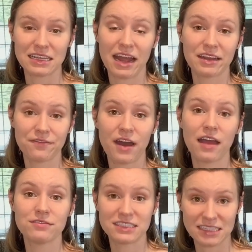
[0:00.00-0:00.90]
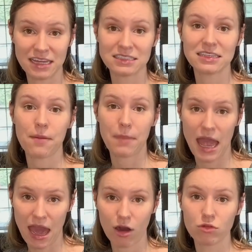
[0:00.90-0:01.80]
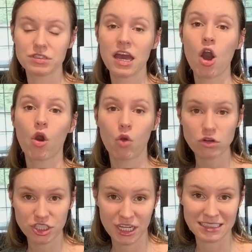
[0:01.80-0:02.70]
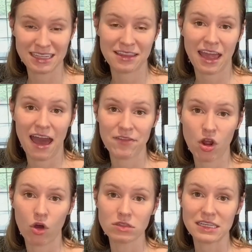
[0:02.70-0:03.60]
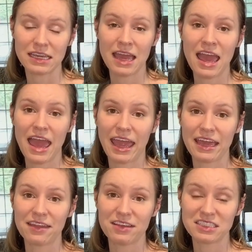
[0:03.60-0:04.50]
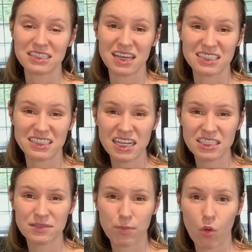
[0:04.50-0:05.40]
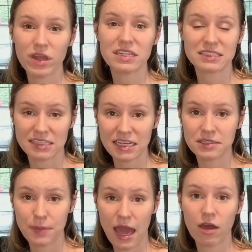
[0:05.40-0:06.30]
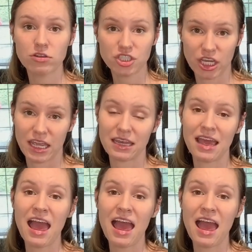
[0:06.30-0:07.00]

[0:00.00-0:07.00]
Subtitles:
95 cents a pound whole chickens that they have at Aldi, and this is a 6.6 pound chicken,